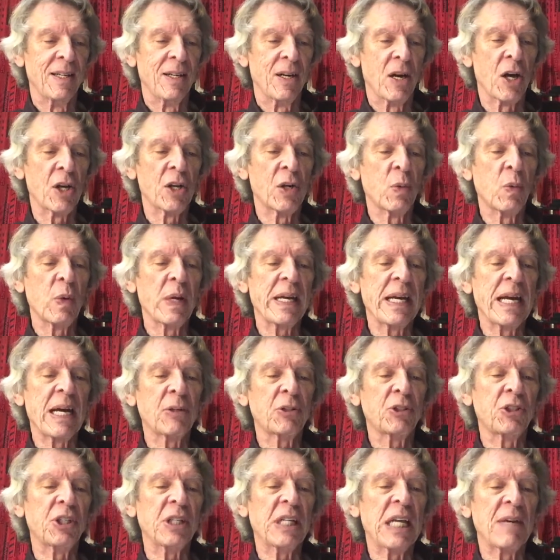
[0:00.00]
On her way out,
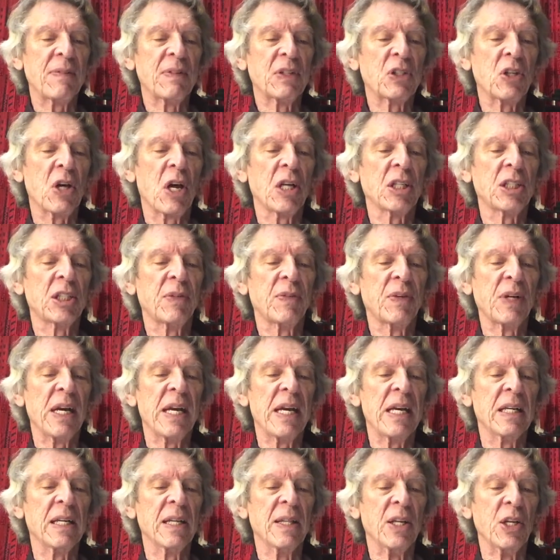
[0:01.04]
she gave a toss of her
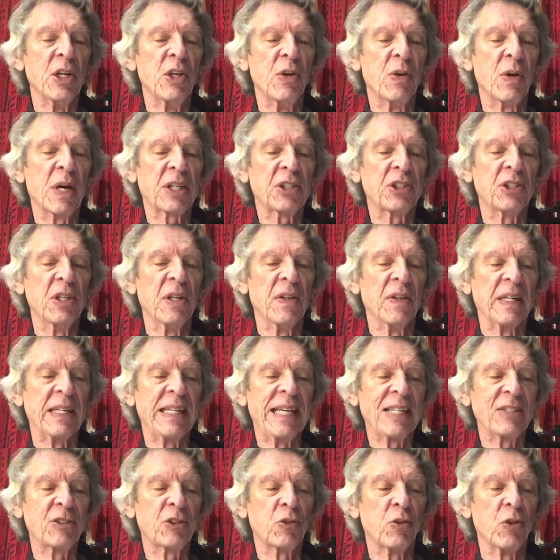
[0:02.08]
head in the direction of the
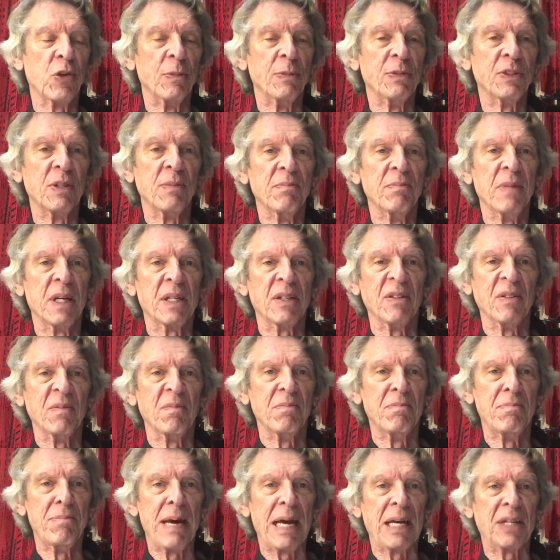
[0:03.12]
guest rooms
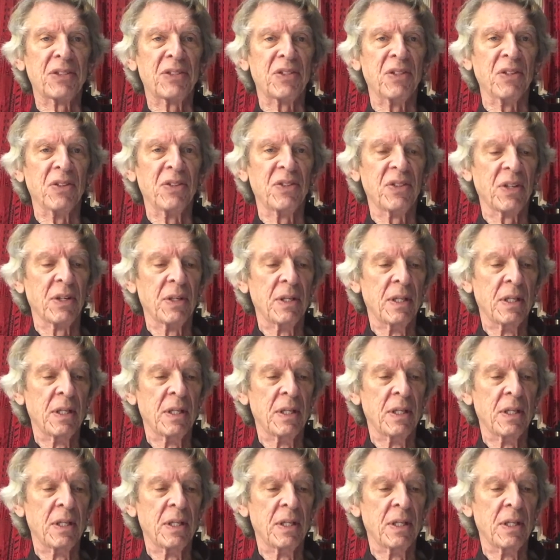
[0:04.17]
muttered, "Bastards."